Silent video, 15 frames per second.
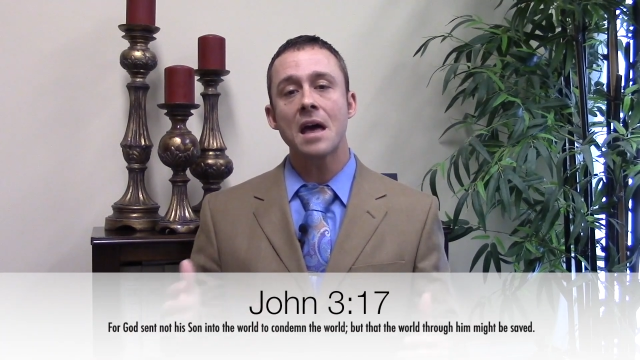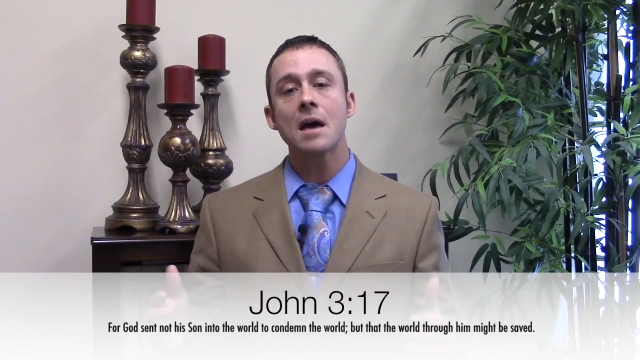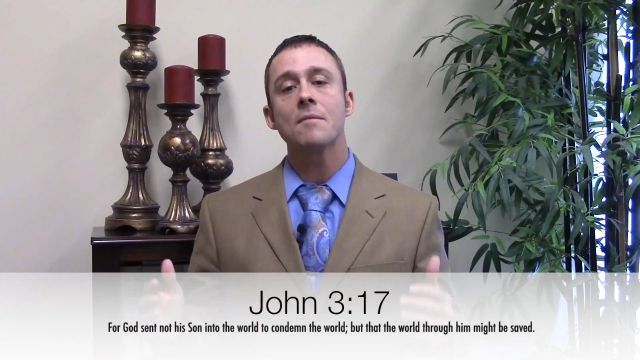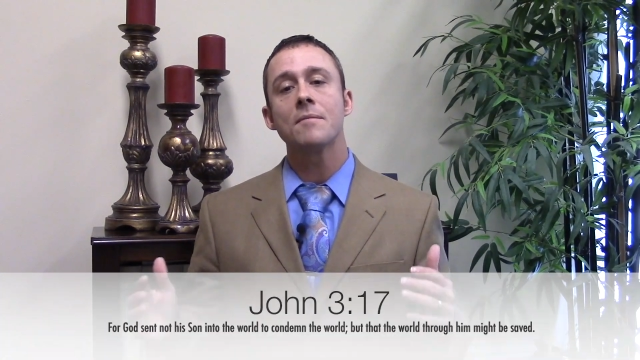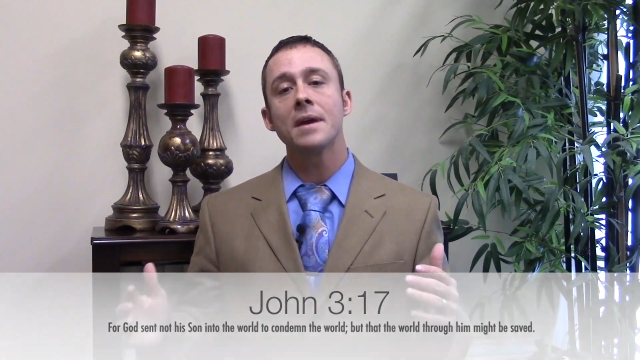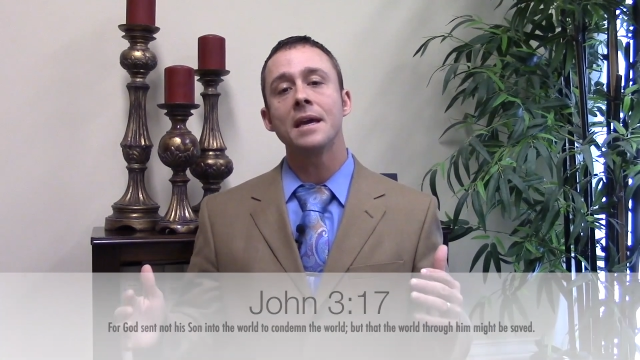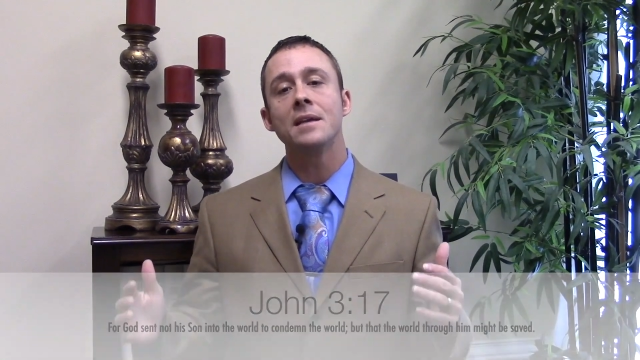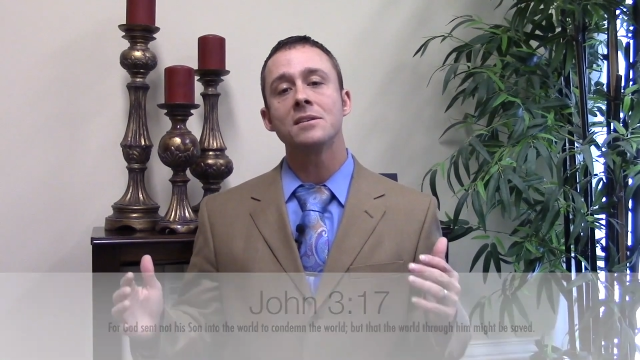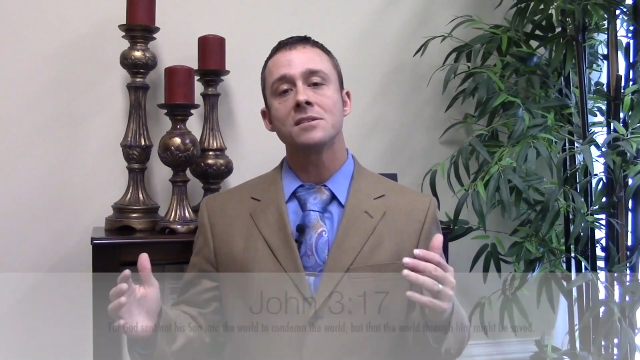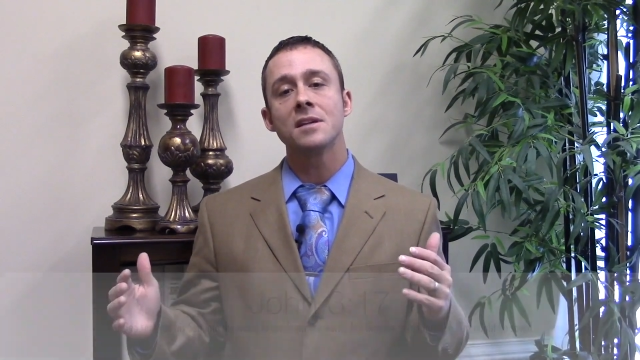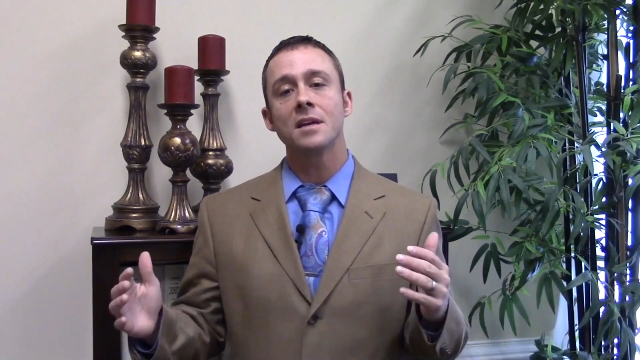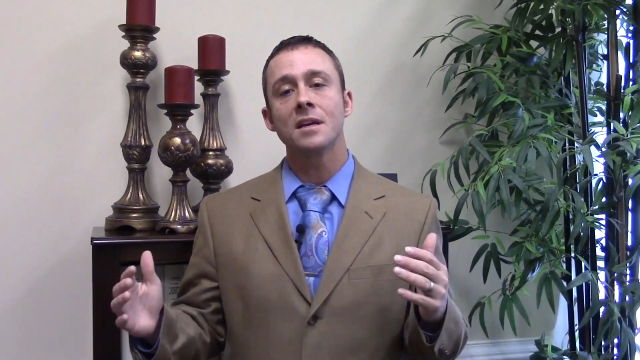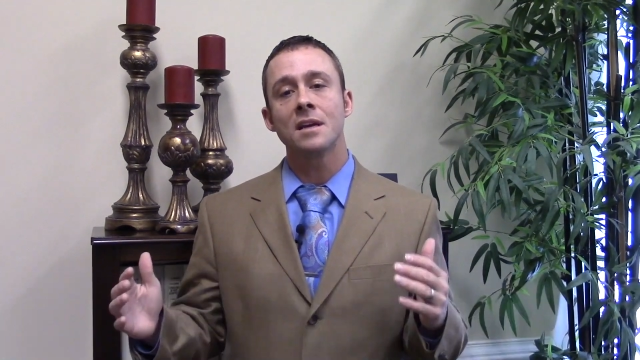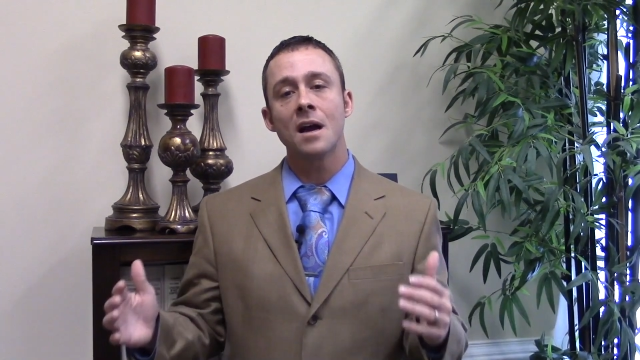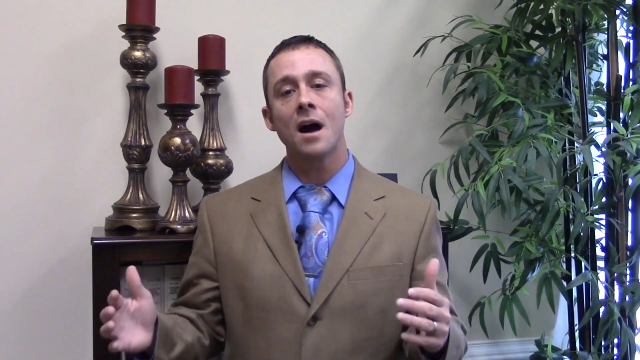That means
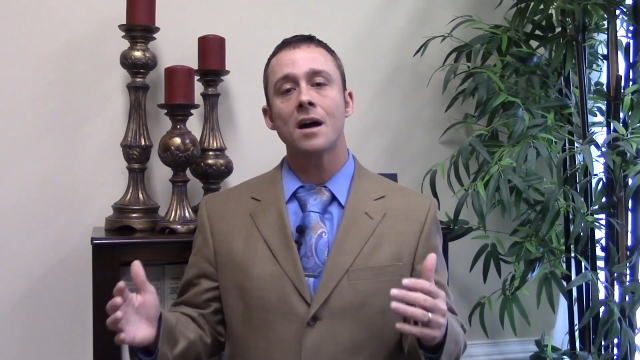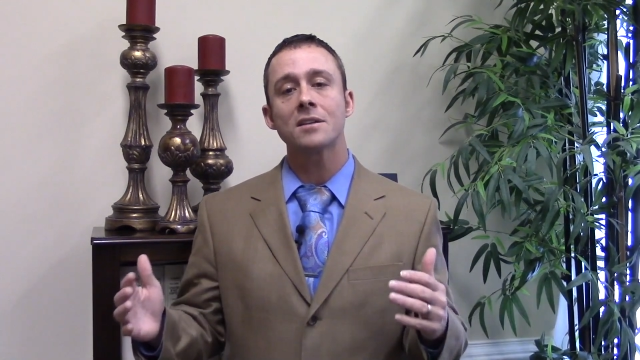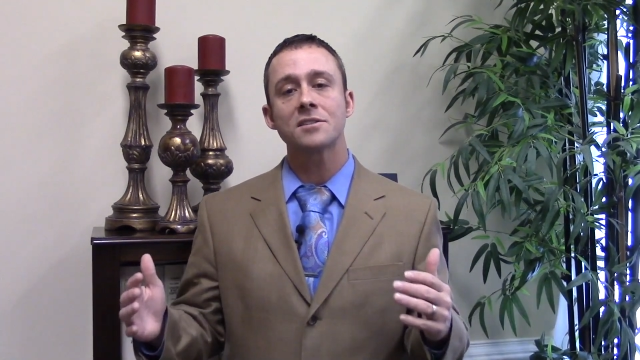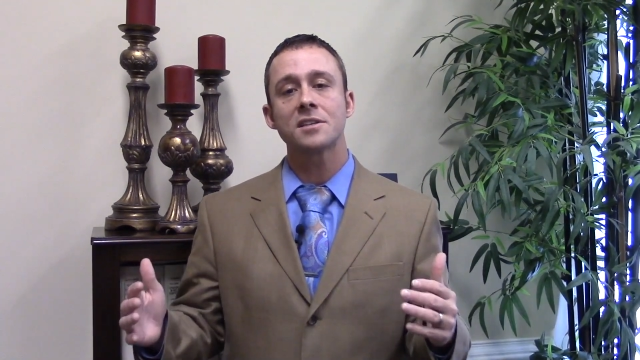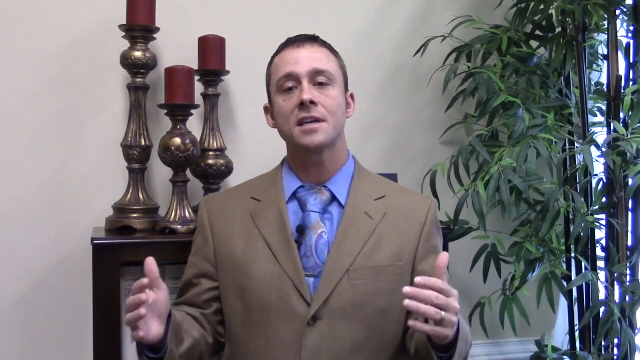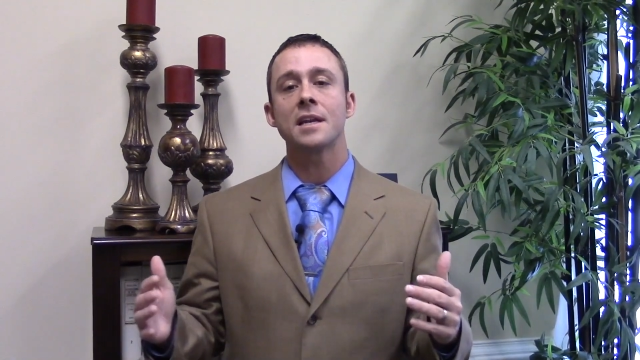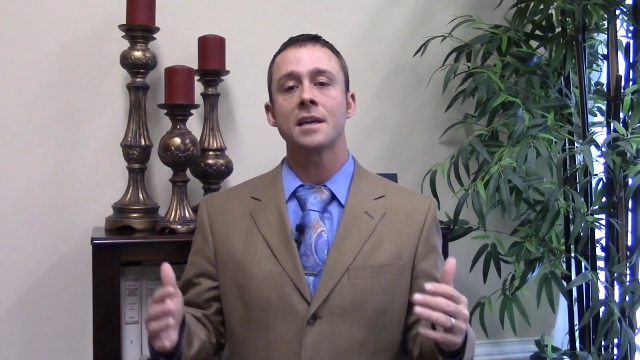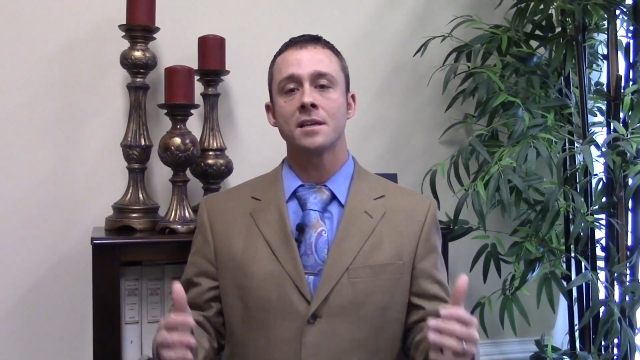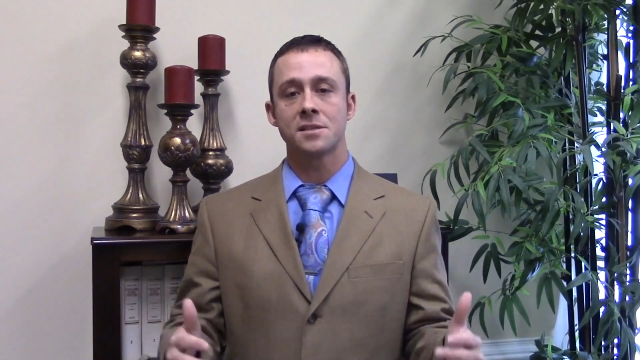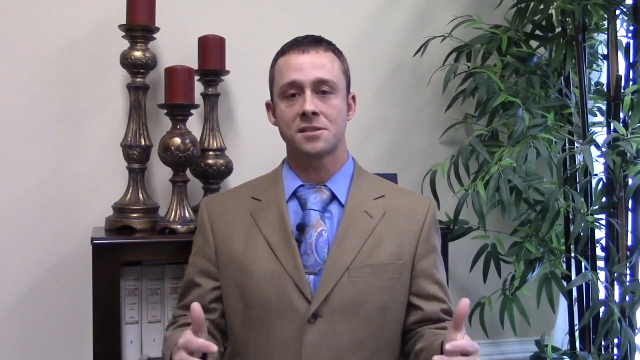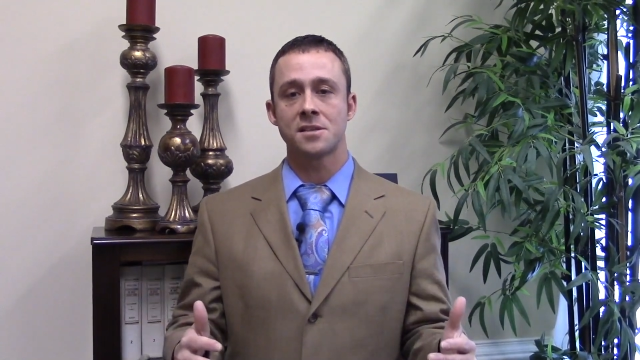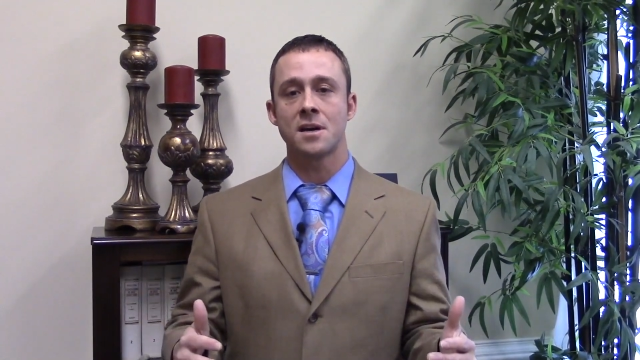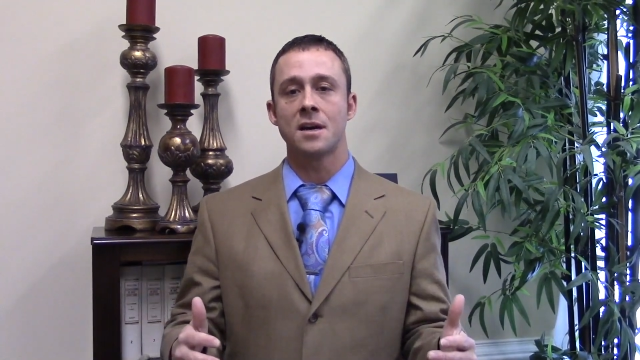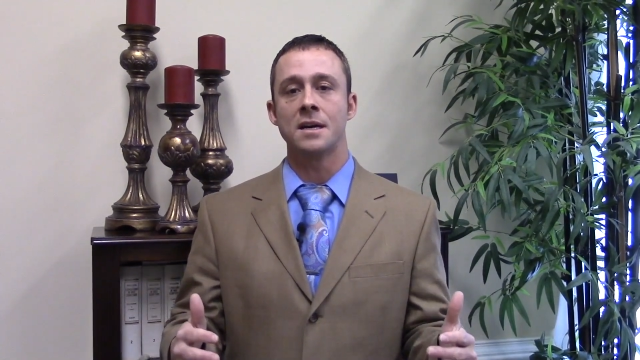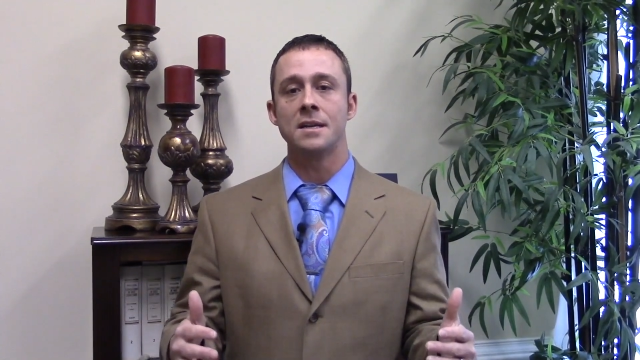that God sent His
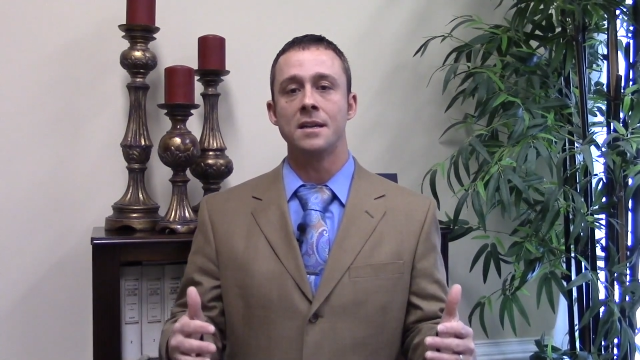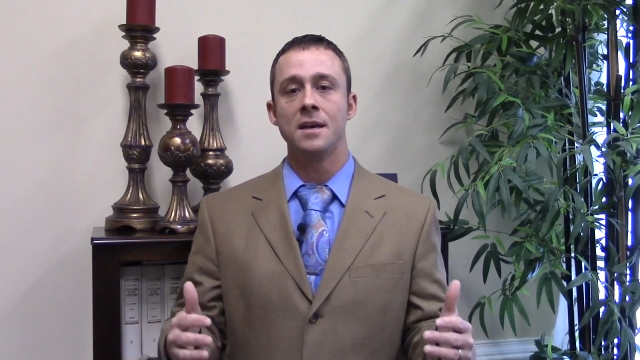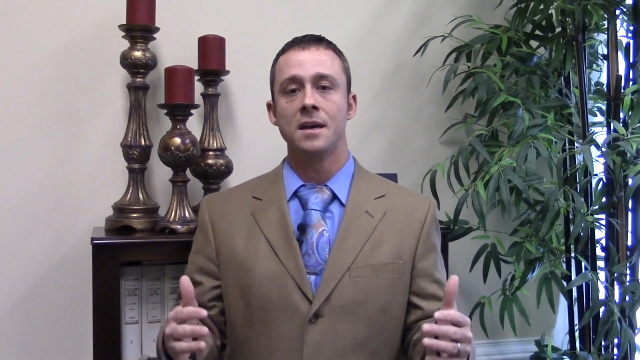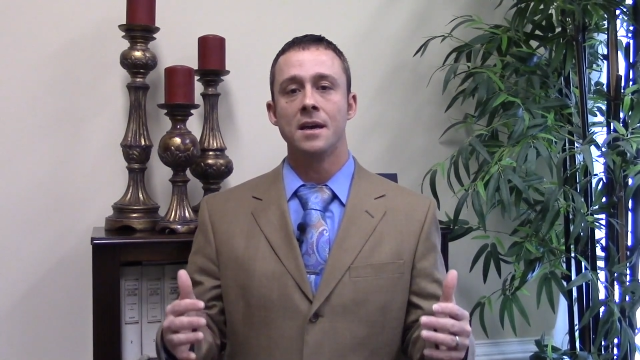Son